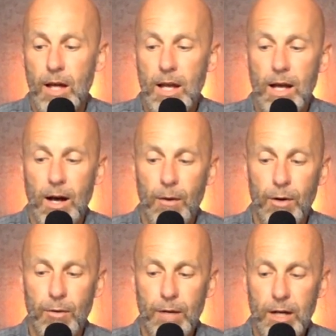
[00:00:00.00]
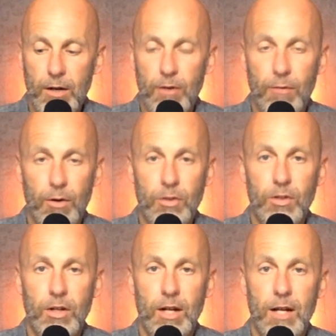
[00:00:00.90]
Now, I want to read you a verse
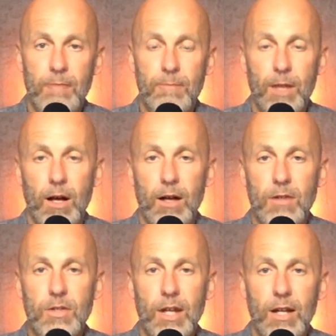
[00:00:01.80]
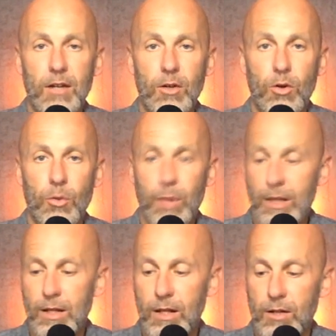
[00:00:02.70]
tonight uh, second
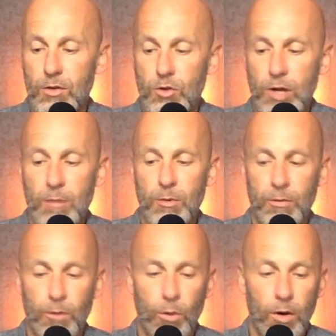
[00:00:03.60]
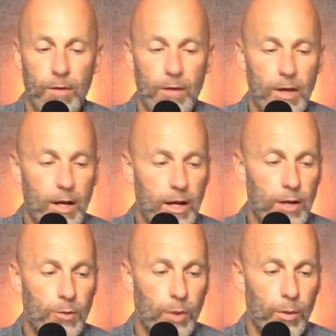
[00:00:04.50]
Corinthians chapter four
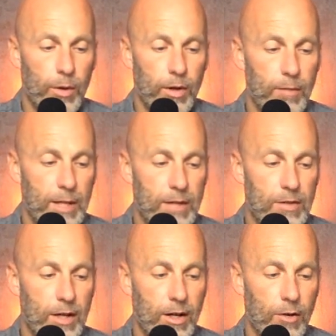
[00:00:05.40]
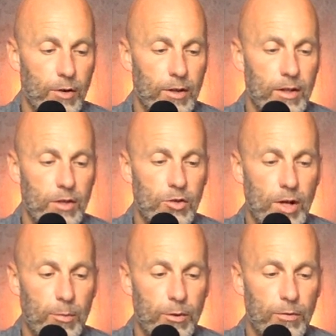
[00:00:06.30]
is where we're going to be. Second Corinthians
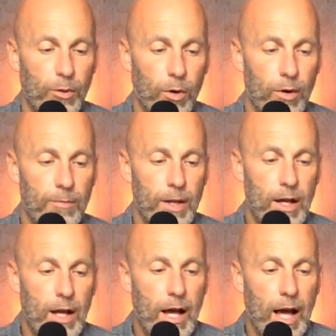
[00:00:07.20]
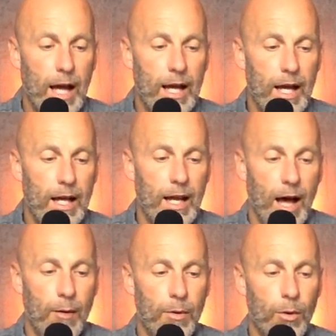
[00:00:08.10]
chapter four, and
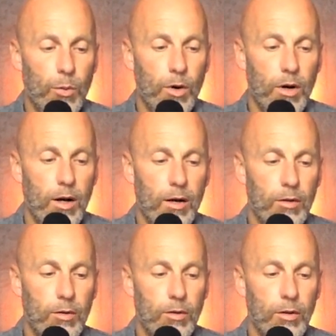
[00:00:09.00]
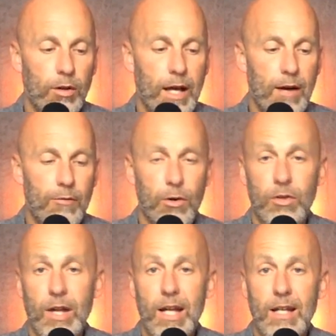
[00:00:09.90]
I'm going to wor- uh, look at
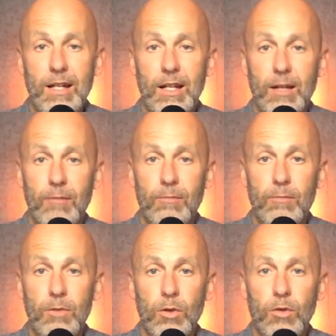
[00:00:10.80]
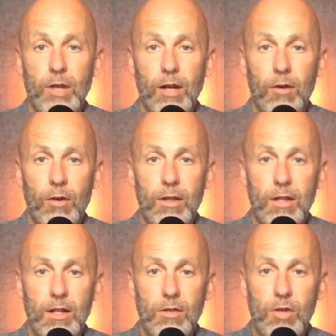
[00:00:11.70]
verse 18. So Second
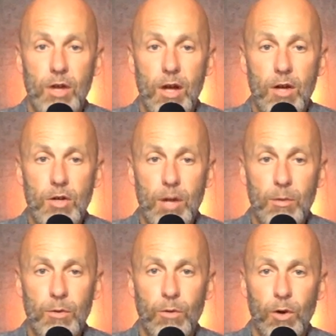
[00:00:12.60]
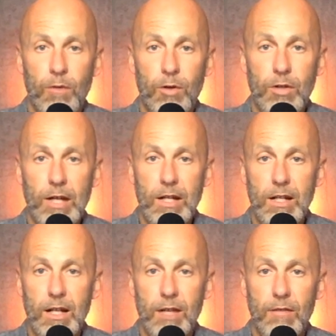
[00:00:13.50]
Corinthians chapter four, verse
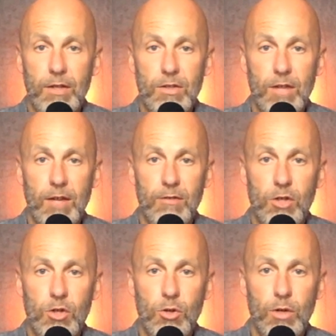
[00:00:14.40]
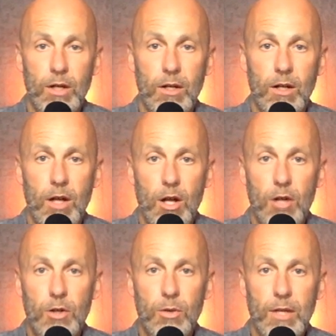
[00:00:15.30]
18. If it's safe that you can
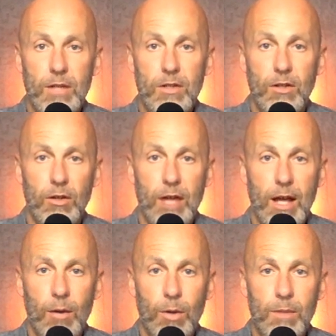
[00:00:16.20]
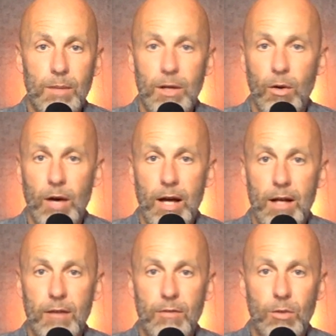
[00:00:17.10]
do this and look at it with me, go
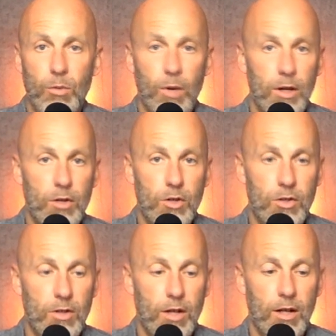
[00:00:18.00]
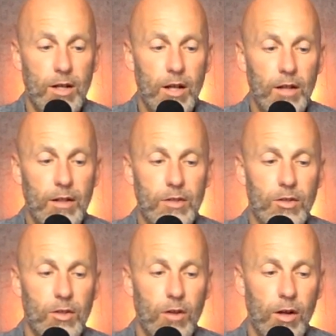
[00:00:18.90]
ahead. If you want to just uh,
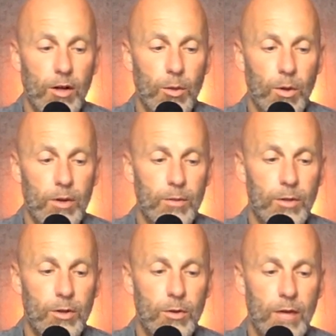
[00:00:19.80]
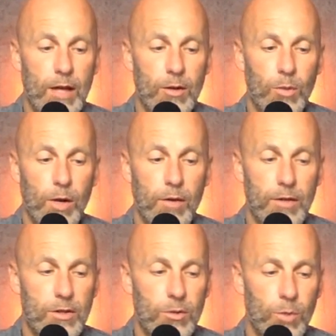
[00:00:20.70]
listen along, you're welcome to do that as well.
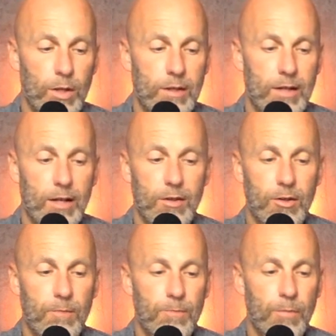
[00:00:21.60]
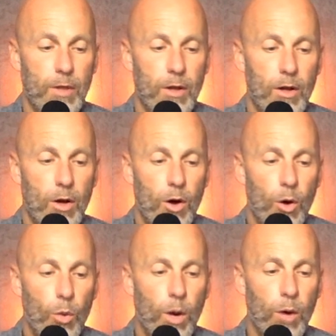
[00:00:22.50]
This is what it says.
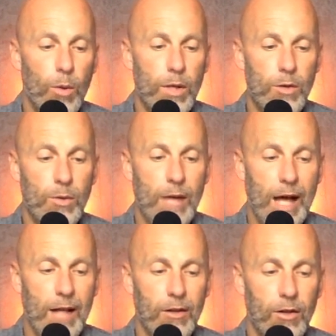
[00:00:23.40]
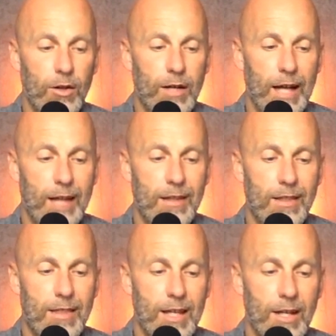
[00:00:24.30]
While we do not look at the
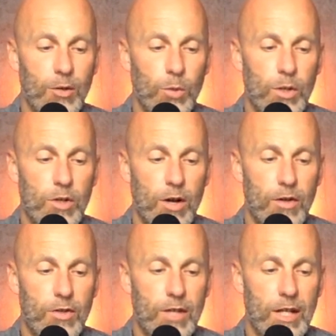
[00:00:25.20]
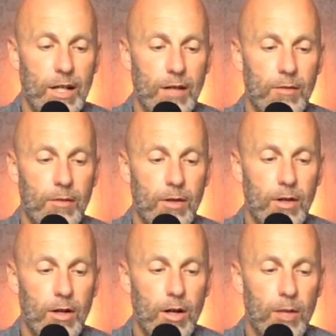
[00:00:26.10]
things which are seen,
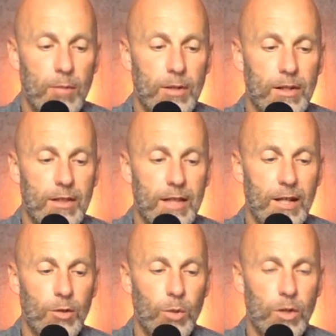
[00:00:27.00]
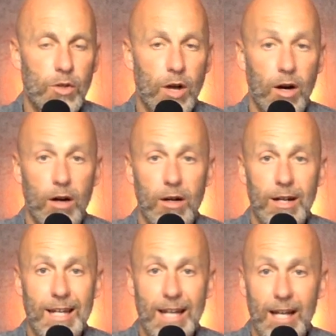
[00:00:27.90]
but the things which are
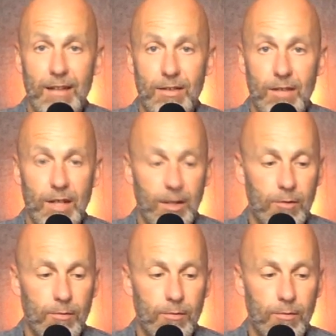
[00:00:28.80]
not seen.